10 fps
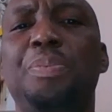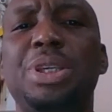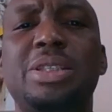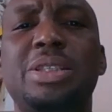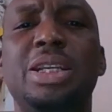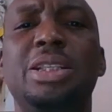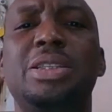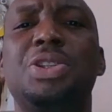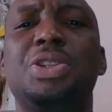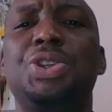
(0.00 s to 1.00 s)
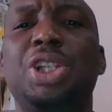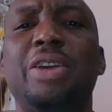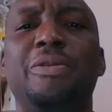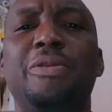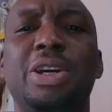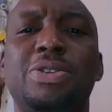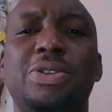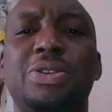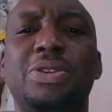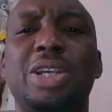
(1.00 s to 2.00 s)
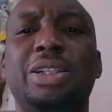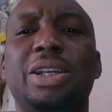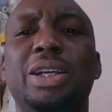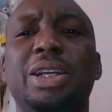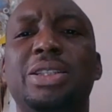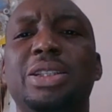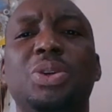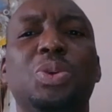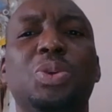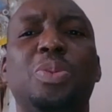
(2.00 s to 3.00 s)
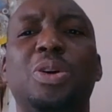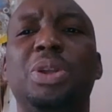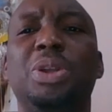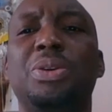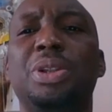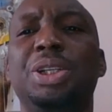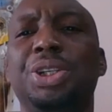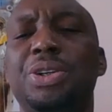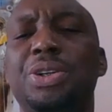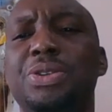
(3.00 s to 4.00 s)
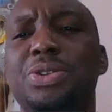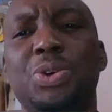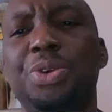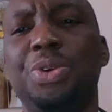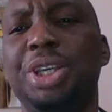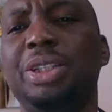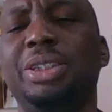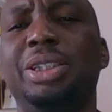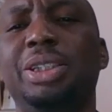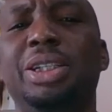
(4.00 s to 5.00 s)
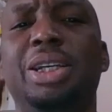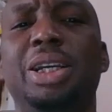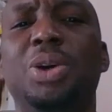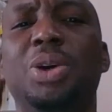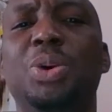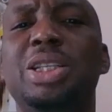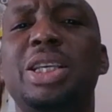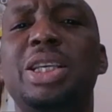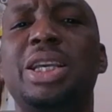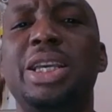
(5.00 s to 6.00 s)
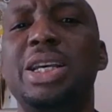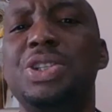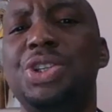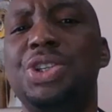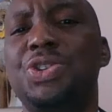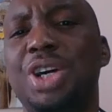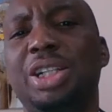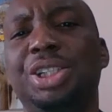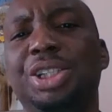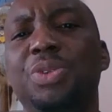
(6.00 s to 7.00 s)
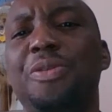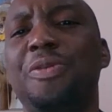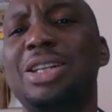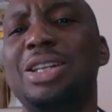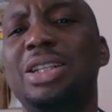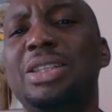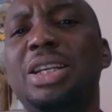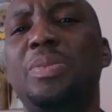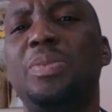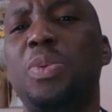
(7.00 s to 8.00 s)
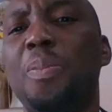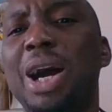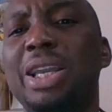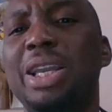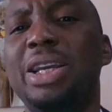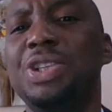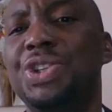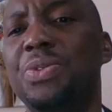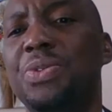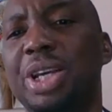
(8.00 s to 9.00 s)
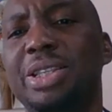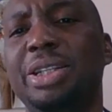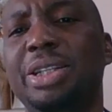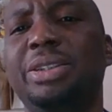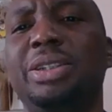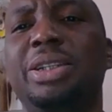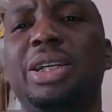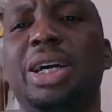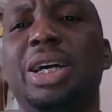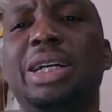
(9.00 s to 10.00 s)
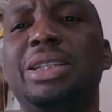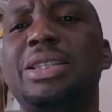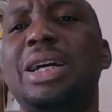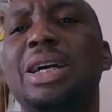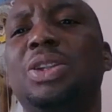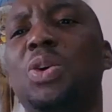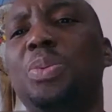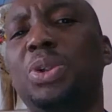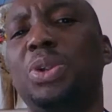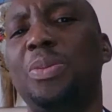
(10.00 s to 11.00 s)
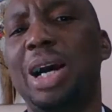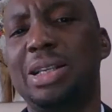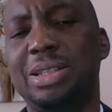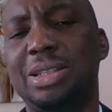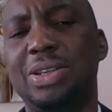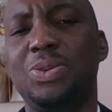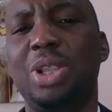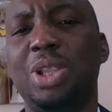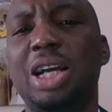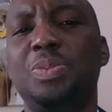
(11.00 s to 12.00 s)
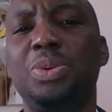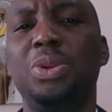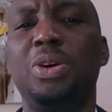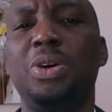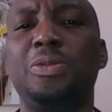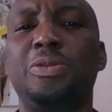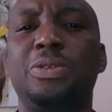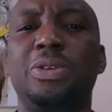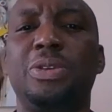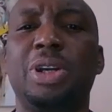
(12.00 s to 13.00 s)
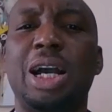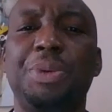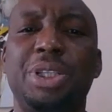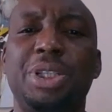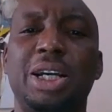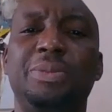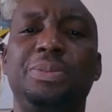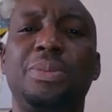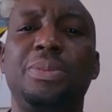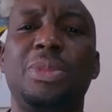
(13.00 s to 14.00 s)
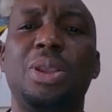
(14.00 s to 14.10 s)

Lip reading: appeasing institutional investors and creating a good public relations story. A holistic ESG strategy will facilitate proper ESG rating, and this can open up access to a large pool of capital.